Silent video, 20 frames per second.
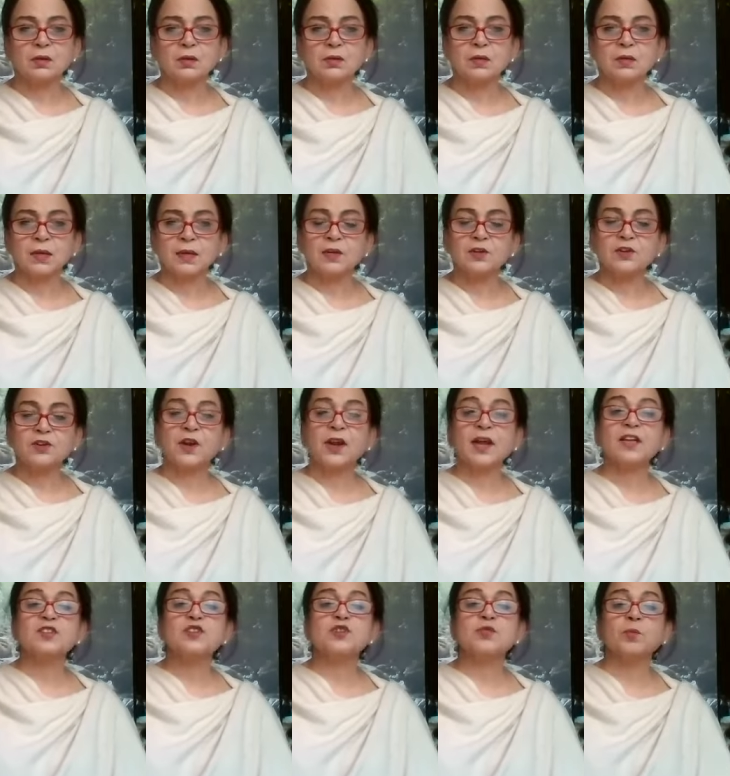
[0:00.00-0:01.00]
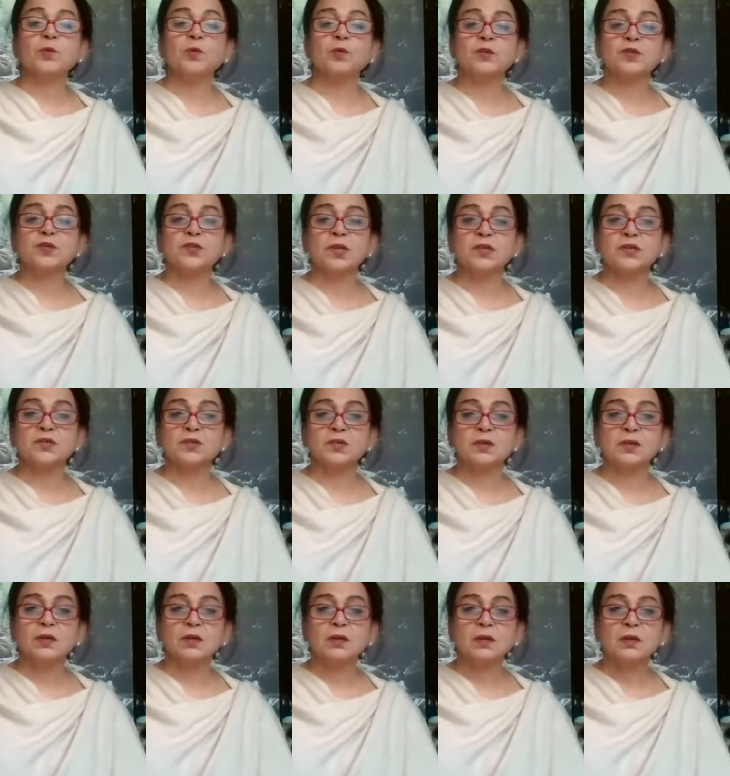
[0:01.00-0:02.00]
It's like it transports us
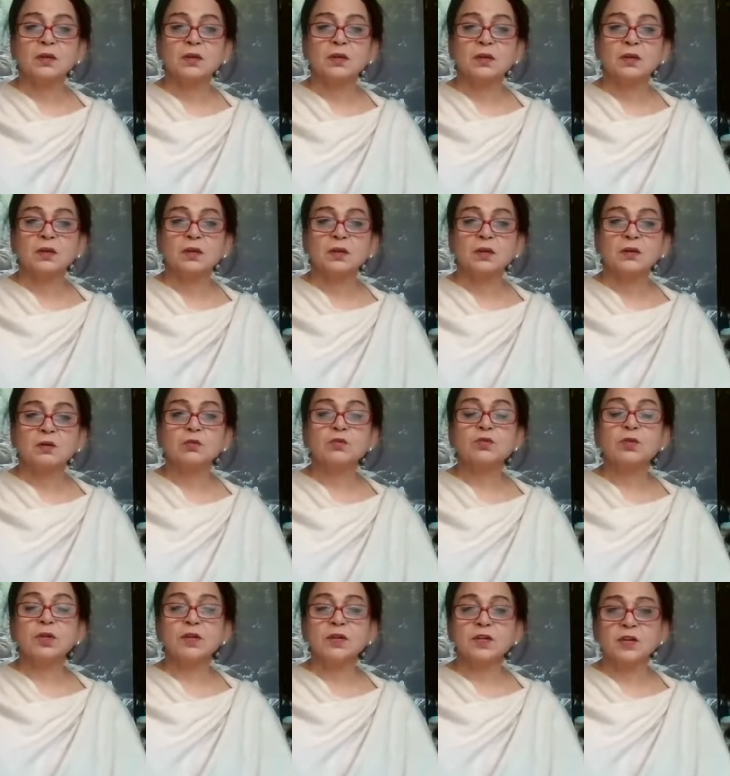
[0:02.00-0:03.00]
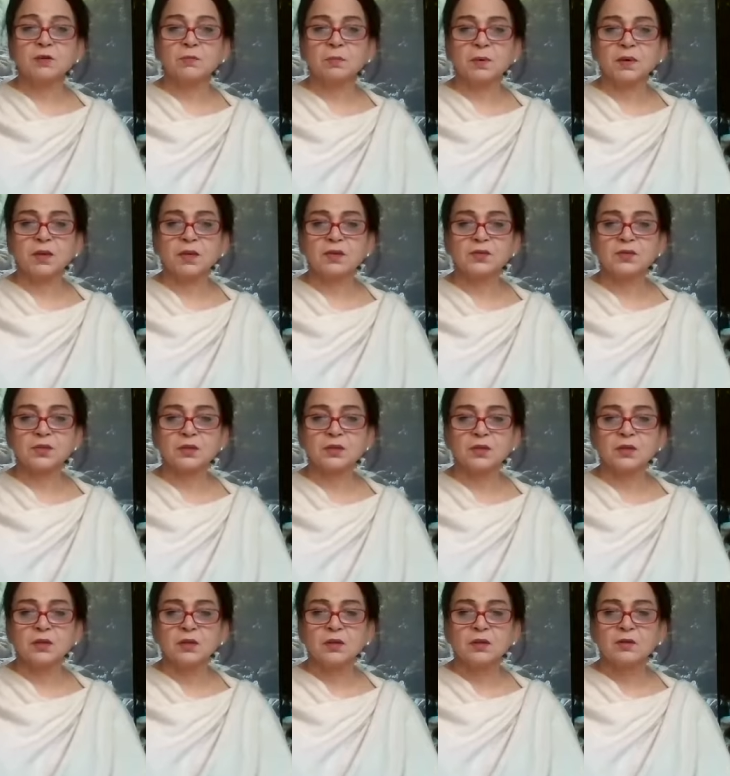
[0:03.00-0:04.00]
to certain place
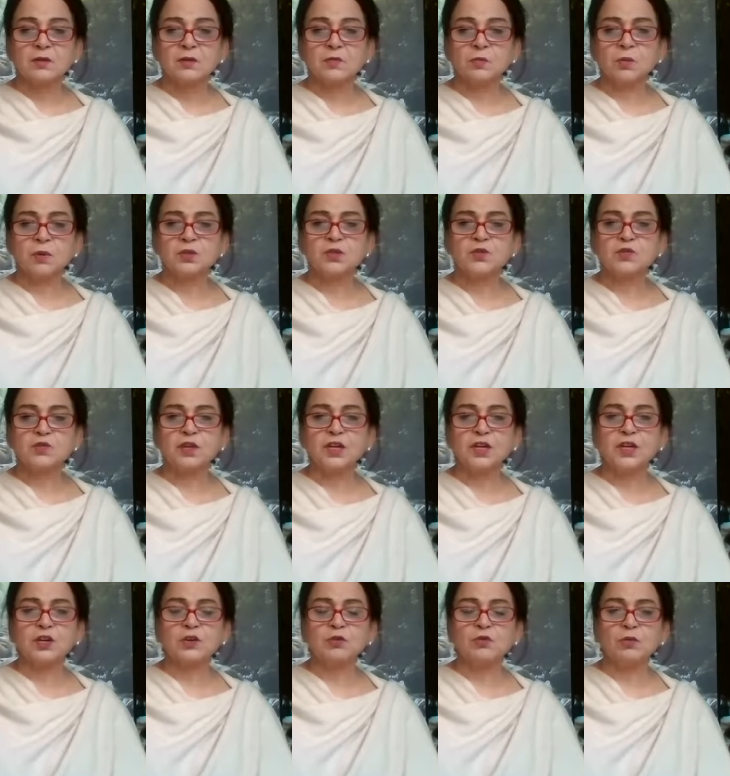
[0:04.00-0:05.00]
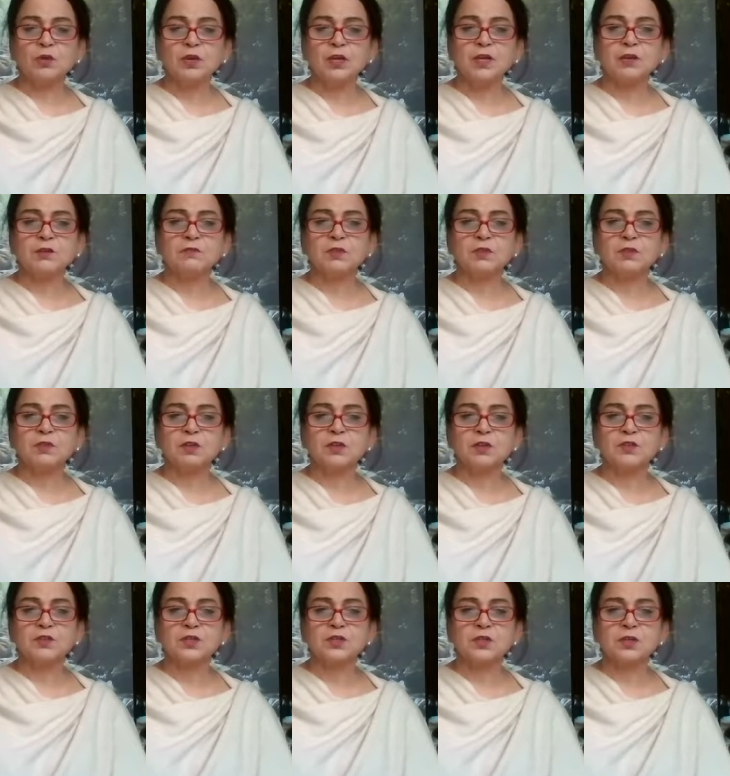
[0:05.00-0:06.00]
once we need to leave this
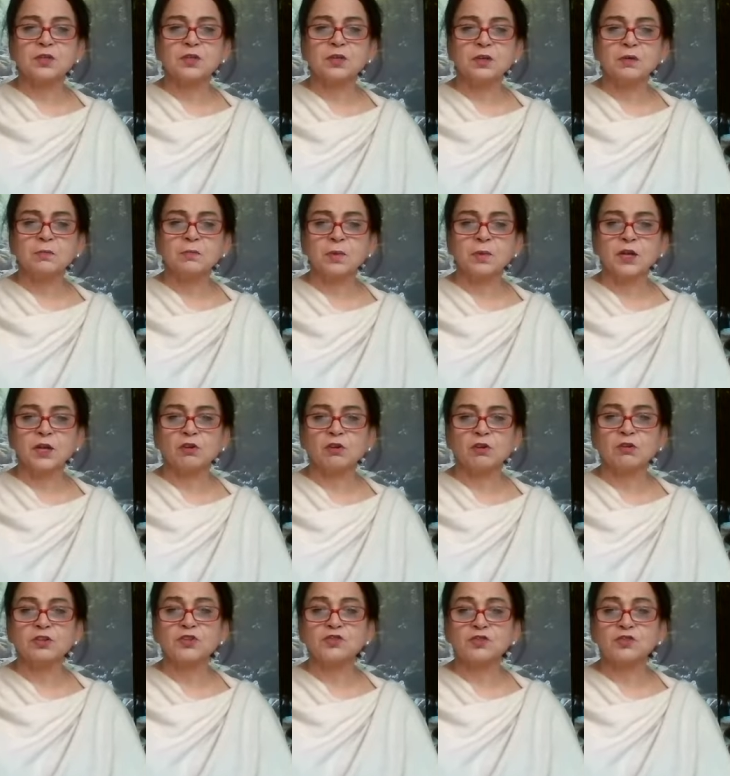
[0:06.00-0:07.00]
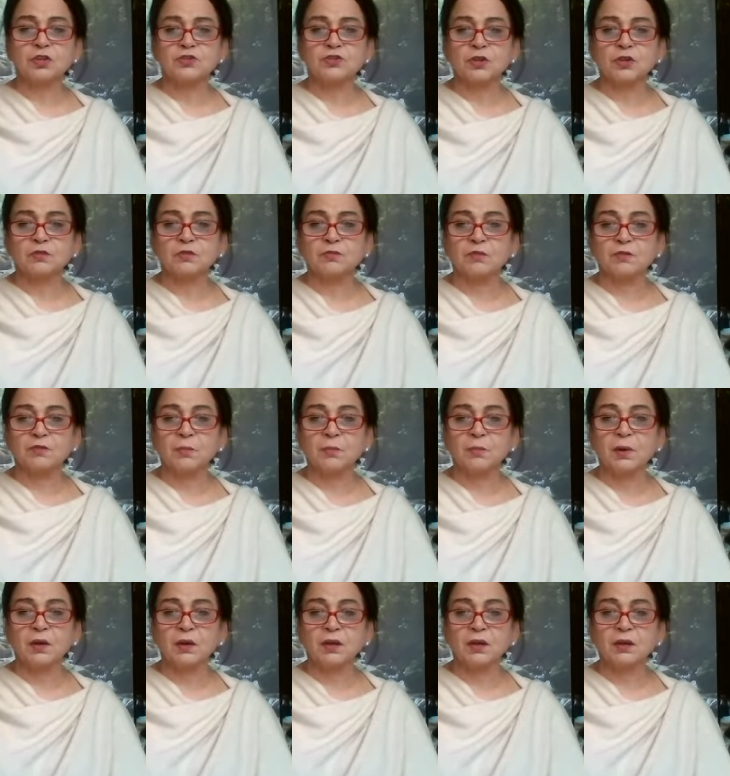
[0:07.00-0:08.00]
particular structure of our
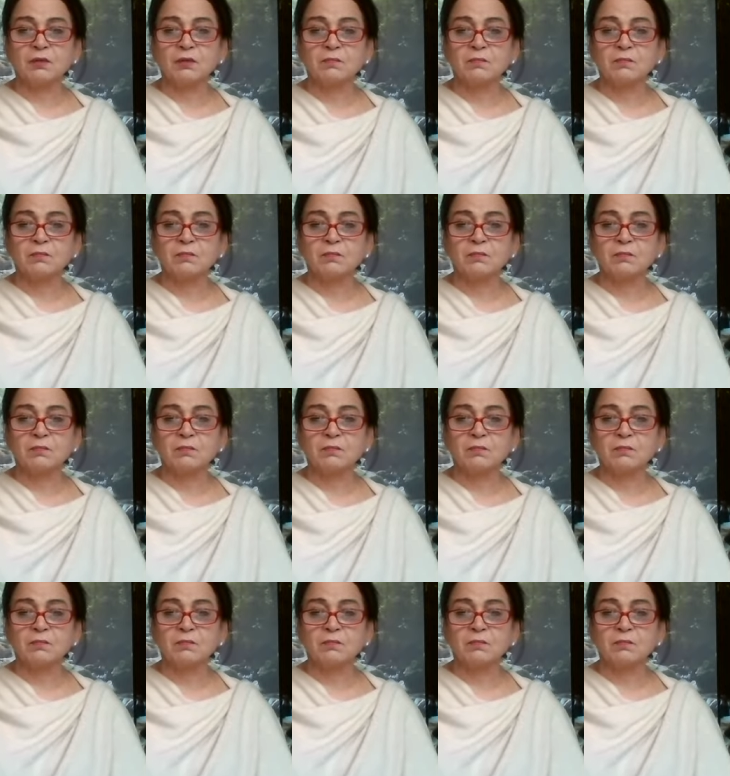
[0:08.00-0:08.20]
body.